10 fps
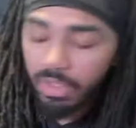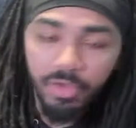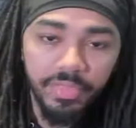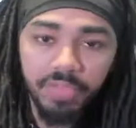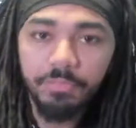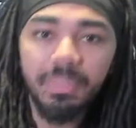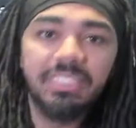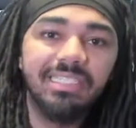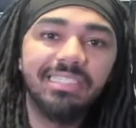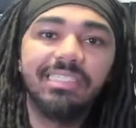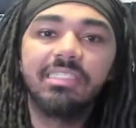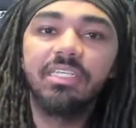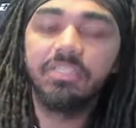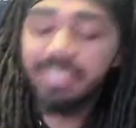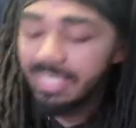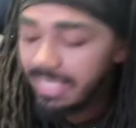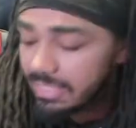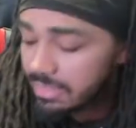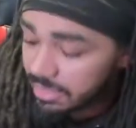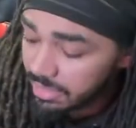All the information and details and
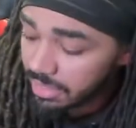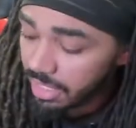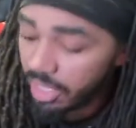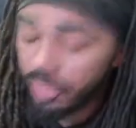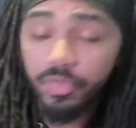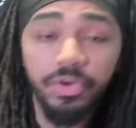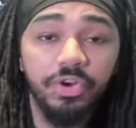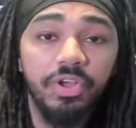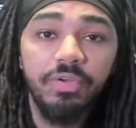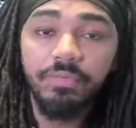links to other